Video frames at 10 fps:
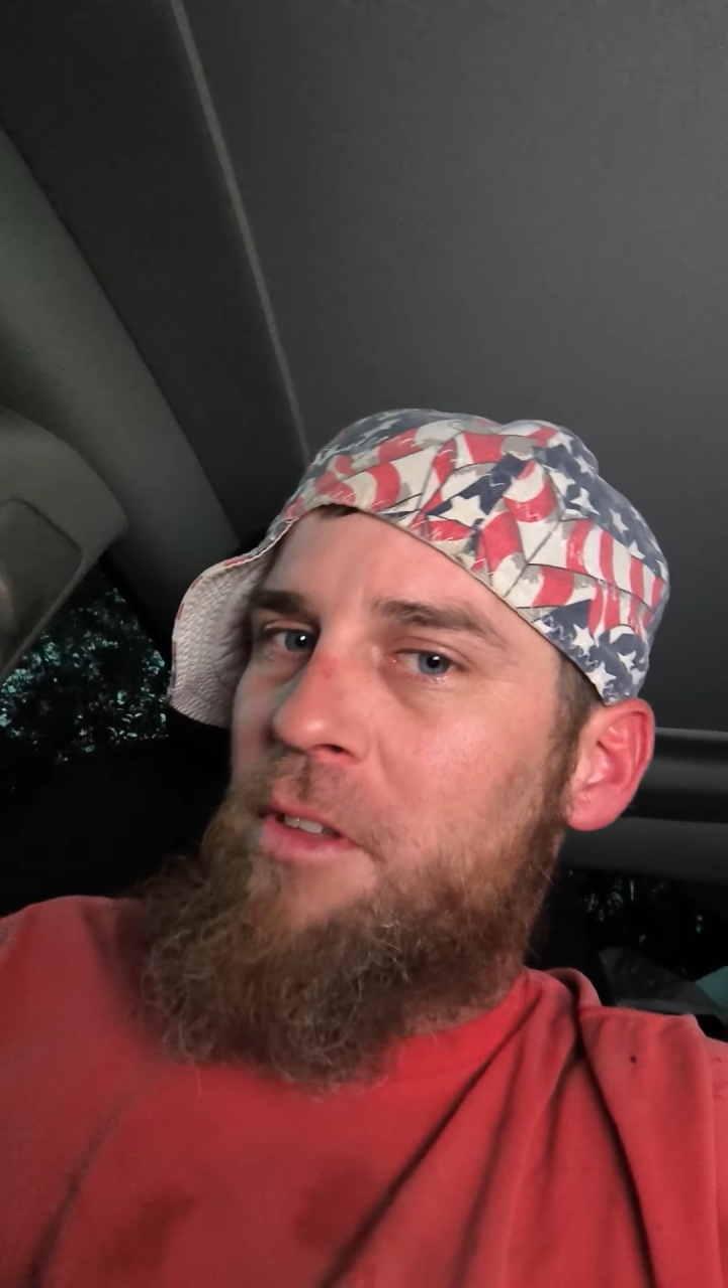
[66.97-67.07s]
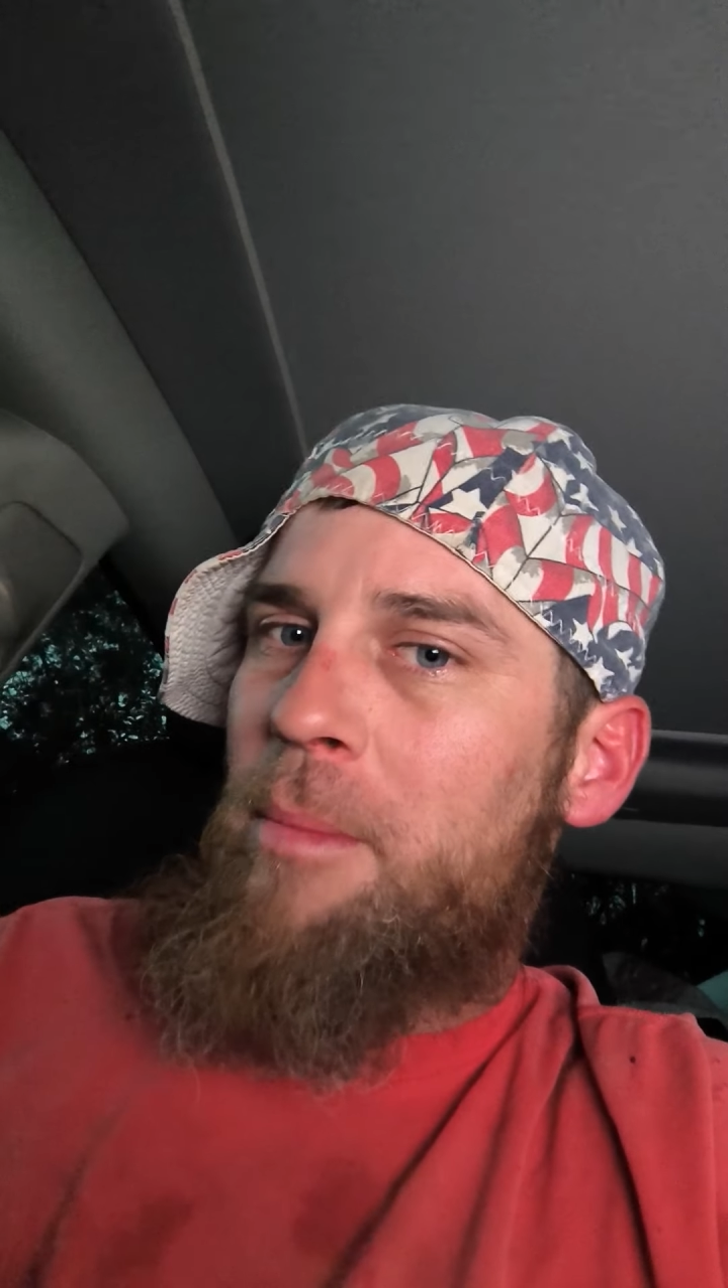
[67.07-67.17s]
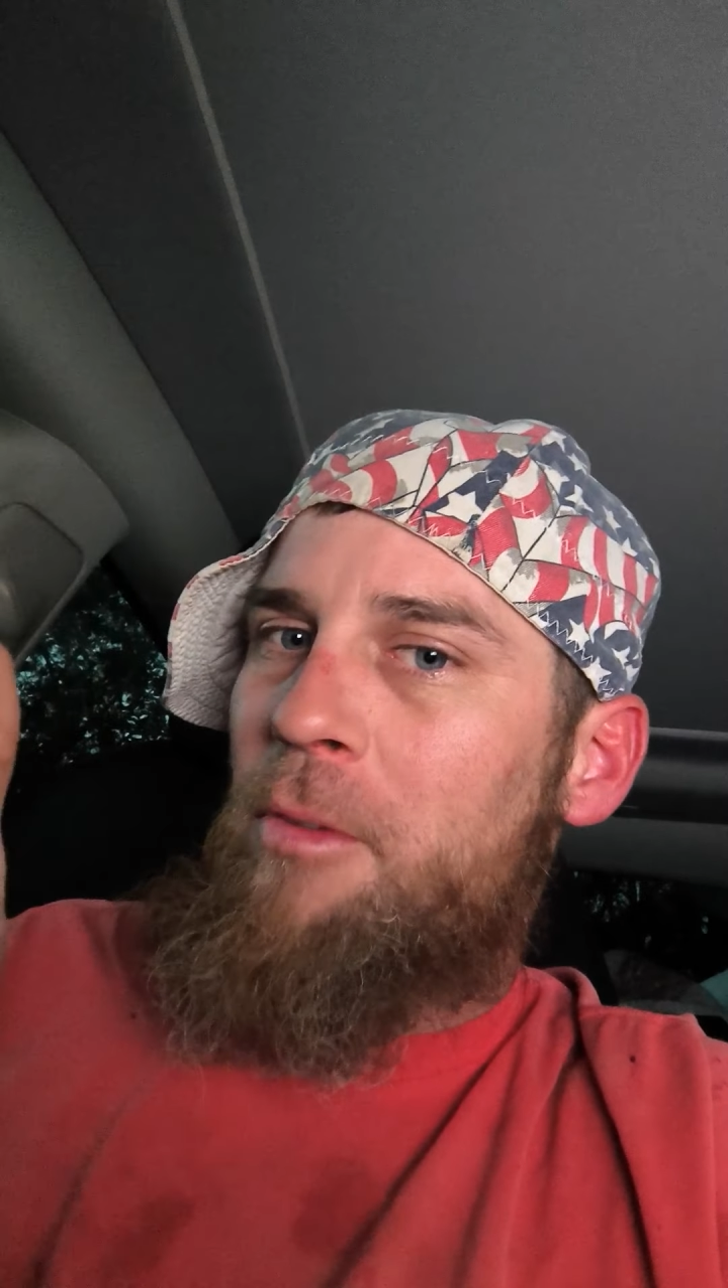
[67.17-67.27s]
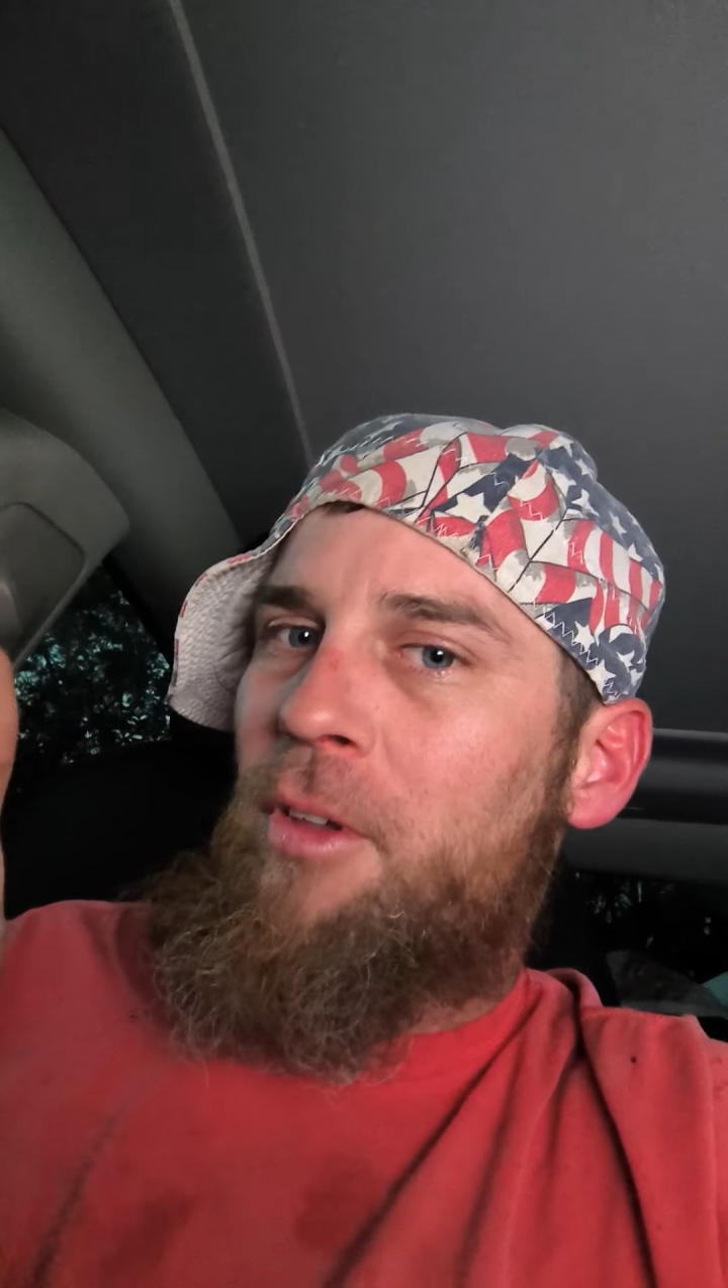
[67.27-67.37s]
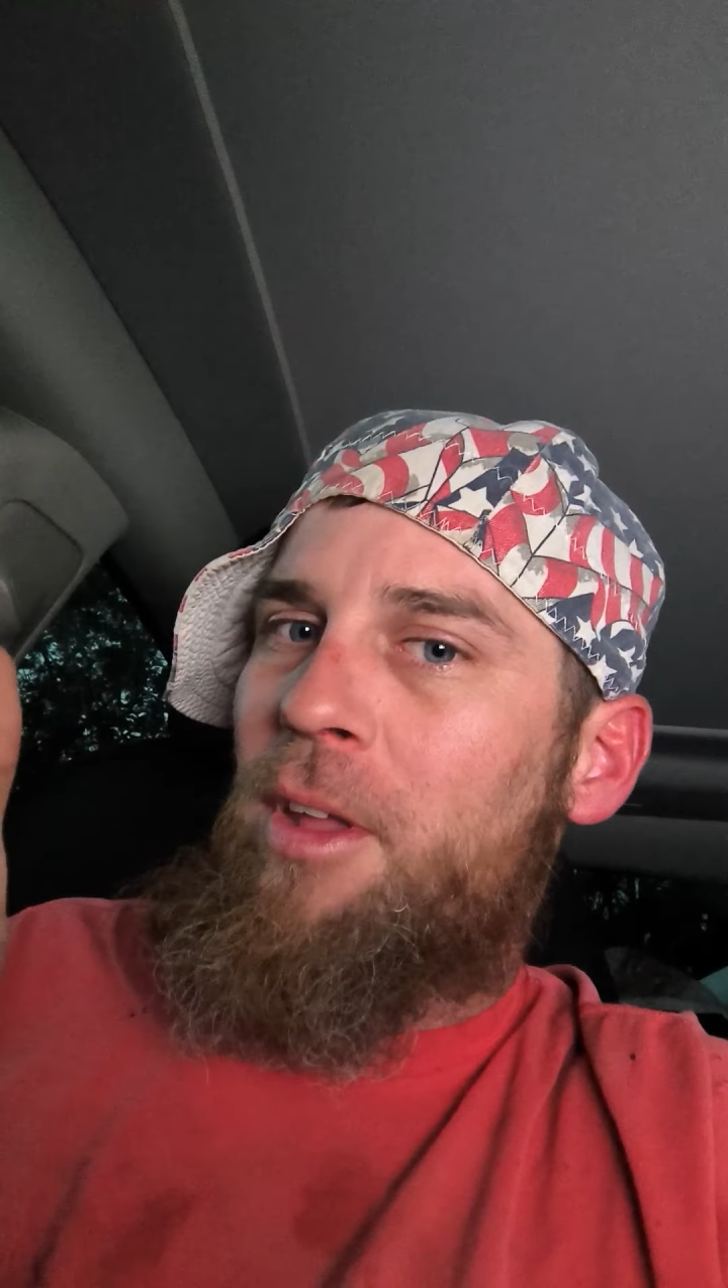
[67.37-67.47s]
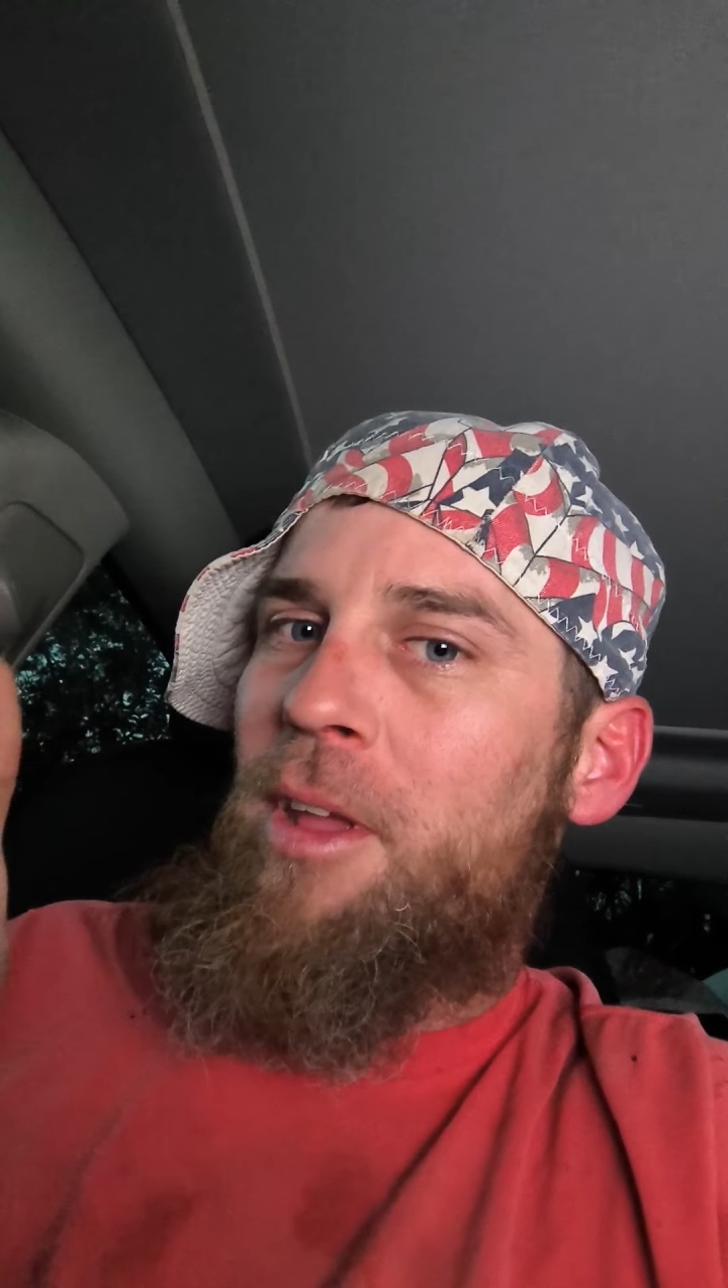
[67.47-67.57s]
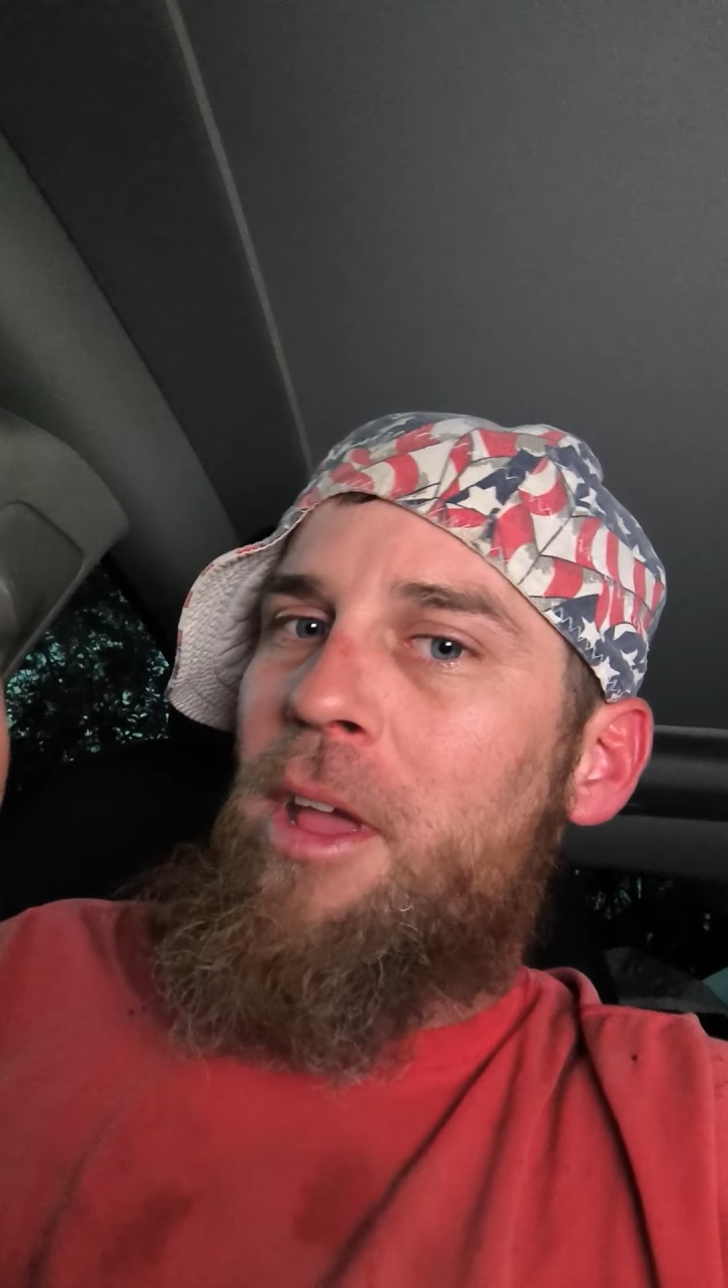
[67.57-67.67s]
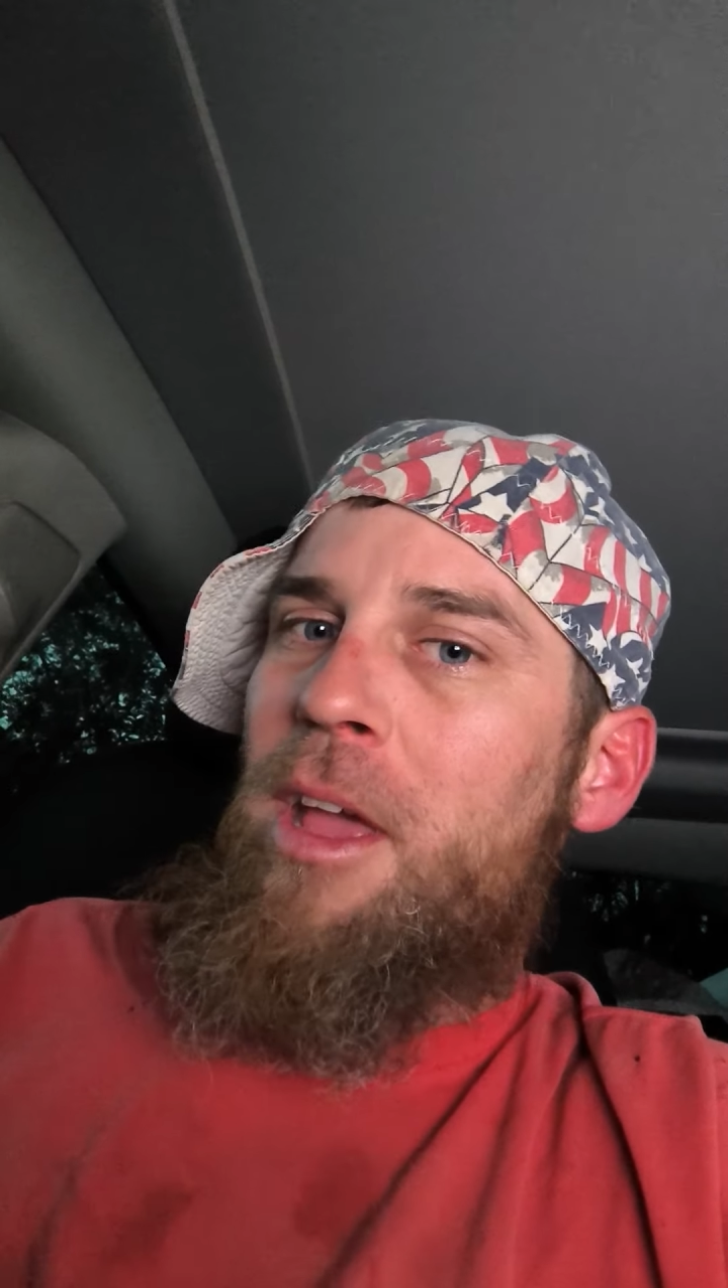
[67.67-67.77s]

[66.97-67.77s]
top of it.